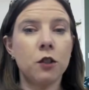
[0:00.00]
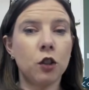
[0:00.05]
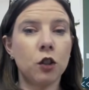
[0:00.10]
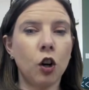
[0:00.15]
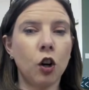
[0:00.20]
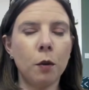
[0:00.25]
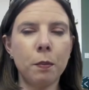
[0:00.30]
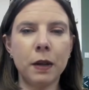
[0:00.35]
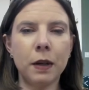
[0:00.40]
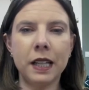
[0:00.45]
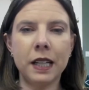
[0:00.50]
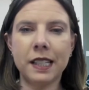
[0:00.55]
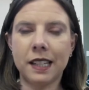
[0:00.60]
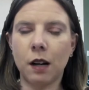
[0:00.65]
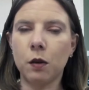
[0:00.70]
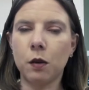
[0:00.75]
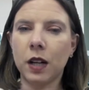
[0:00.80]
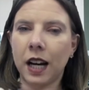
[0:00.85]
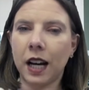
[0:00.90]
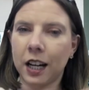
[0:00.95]
So companies
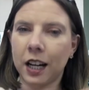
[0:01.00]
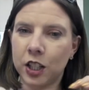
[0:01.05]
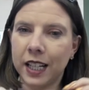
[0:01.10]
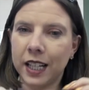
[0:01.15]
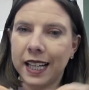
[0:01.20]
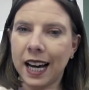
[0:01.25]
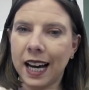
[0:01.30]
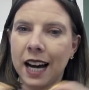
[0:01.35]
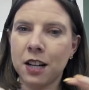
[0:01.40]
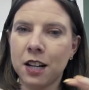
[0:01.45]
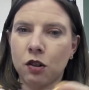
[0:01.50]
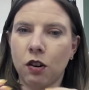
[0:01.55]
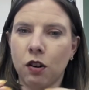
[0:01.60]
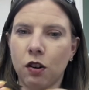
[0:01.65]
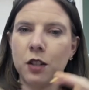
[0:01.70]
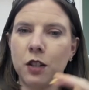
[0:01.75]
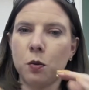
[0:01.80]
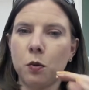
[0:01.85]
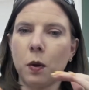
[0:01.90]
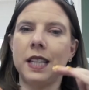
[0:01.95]
now can actually
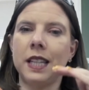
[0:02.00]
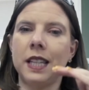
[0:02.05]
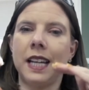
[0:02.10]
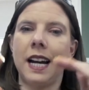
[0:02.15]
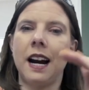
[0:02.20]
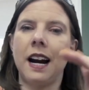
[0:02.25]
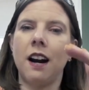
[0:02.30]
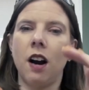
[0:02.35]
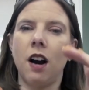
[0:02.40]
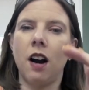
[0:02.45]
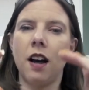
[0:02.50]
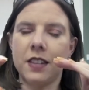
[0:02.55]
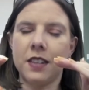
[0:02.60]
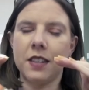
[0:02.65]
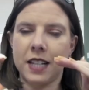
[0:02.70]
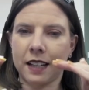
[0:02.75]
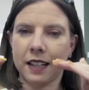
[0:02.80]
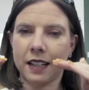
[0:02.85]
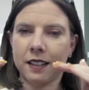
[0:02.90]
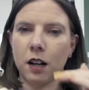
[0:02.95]
categorize where they are on the
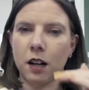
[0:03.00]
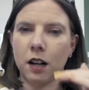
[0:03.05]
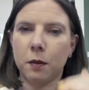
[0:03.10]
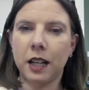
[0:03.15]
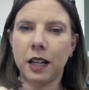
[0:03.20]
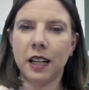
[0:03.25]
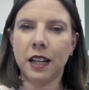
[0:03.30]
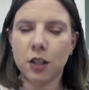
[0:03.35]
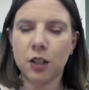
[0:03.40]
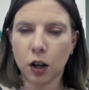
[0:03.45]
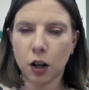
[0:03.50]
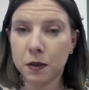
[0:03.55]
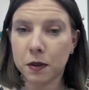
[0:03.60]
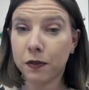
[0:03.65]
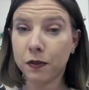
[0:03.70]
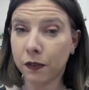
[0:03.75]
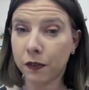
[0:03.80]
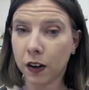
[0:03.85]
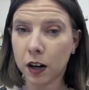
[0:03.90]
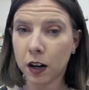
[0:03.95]
taxonomy in terms
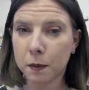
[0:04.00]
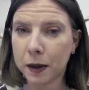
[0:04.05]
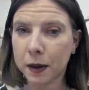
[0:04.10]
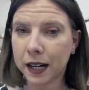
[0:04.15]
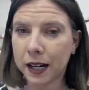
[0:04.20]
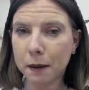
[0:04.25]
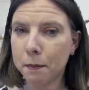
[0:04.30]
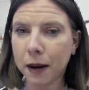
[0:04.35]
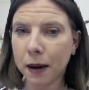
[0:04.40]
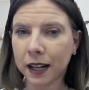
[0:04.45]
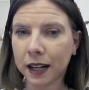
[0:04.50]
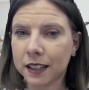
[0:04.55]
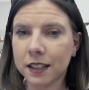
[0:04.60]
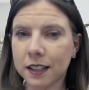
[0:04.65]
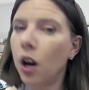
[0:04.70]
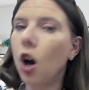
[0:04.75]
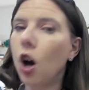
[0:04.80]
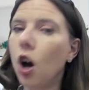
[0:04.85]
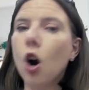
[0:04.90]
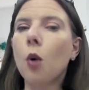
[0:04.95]
of environmental impact.
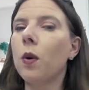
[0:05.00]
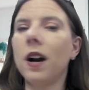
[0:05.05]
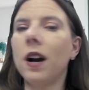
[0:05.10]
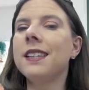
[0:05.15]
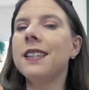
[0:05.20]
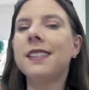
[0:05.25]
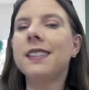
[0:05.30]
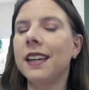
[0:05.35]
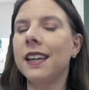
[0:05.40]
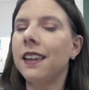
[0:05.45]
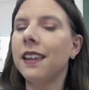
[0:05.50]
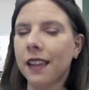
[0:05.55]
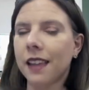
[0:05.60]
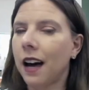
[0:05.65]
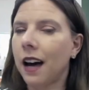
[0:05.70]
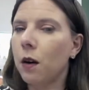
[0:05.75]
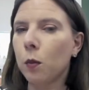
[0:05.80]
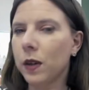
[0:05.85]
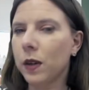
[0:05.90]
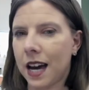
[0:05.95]
We're not seeing
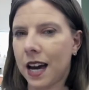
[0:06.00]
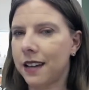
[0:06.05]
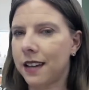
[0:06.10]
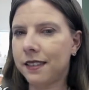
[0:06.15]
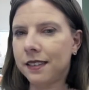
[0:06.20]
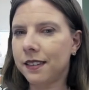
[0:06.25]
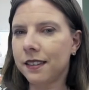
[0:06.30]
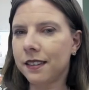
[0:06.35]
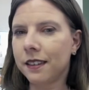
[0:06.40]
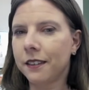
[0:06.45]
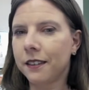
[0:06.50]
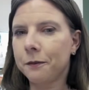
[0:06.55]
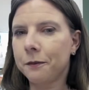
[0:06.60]
that with S.